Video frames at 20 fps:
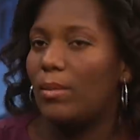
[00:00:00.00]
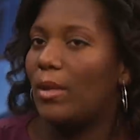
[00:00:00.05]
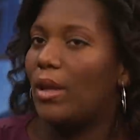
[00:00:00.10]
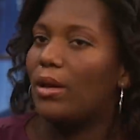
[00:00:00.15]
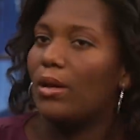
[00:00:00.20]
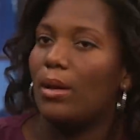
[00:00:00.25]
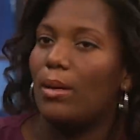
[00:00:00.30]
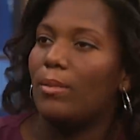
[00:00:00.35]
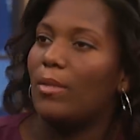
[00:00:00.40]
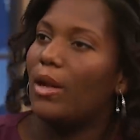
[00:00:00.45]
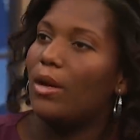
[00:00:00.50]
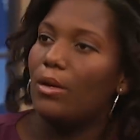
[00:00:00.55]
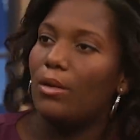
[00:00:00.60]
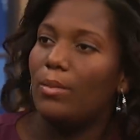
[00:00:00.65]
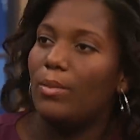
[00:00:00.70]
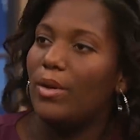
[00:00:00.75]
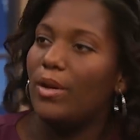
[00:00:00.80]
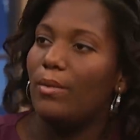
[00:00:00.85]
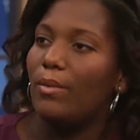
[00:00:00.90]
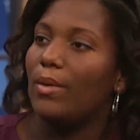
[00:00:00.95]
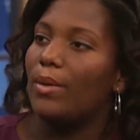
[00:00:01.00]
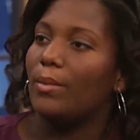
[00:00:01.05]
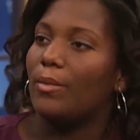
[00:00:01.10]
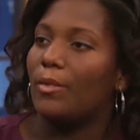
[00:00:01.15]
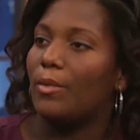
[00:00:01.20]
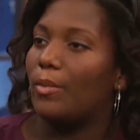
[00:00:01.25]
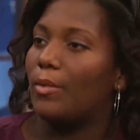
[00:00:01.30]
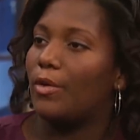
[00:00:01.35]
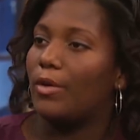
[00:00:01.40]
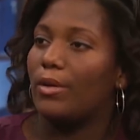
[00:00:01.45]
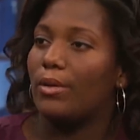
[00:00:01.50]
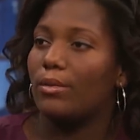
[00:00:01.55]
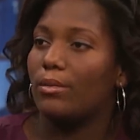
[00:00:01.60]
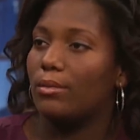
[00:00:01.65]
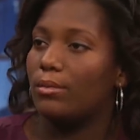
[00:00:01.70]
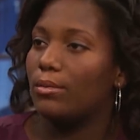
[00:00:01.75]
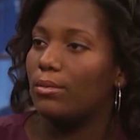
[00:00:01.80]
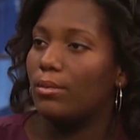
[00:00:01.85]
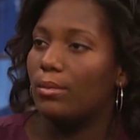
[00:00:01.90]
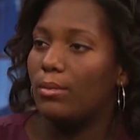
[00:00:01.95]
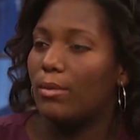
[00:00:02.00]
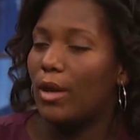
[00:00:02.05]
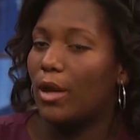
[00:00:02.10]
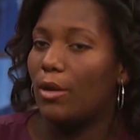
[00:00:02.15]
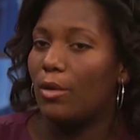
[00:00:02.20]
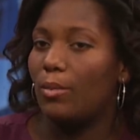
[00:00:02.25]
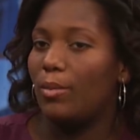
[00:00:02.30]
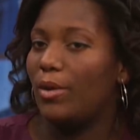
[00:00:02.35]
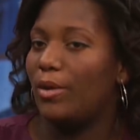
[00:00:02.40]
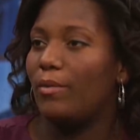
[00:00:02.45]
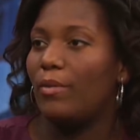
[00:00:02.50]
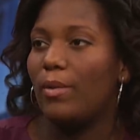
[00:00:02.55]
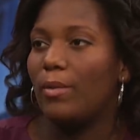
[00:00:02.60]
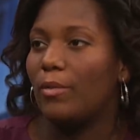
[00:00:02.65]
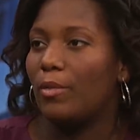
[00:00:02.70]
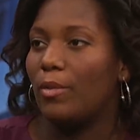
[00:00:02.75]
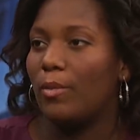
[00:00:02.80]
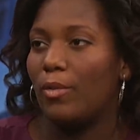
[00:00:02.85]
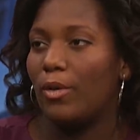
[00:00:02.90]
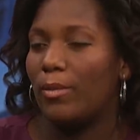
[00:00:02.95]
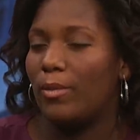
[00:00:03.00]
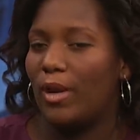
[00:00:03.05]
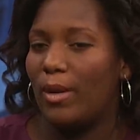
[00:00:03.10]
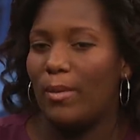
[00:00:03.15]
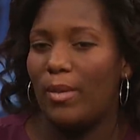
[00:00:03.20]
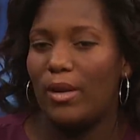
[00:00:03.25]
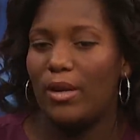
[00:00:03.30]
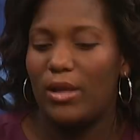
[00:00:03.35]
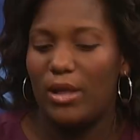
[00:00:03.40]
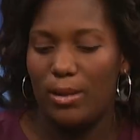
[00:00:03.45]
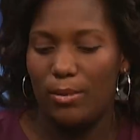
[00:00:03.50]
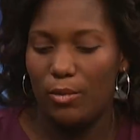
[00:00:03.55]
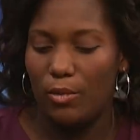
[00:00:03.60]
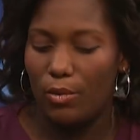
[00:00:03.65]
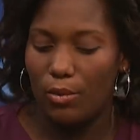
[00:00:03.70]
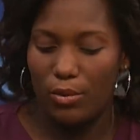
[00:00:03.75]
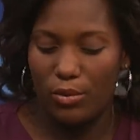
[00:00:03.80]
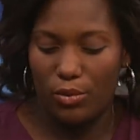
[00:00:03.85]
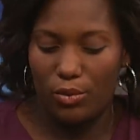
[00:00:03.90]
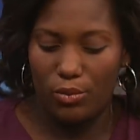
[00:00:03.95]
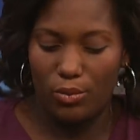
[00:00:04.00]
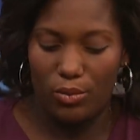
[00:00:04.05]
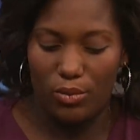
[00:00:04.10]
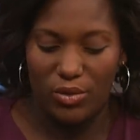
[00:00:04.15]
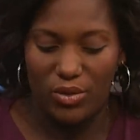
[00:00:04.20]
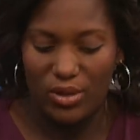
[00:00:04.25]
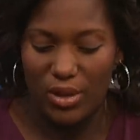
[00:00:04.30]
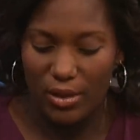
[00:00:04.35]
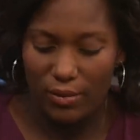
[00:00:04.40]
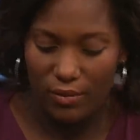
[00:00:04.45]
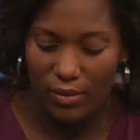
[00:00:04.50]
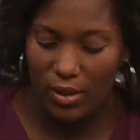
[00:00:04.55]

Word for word: I'm not. I'm not going to be with him no more. I'm not gonna be with him no more. I'm not about to keep going through the stuff.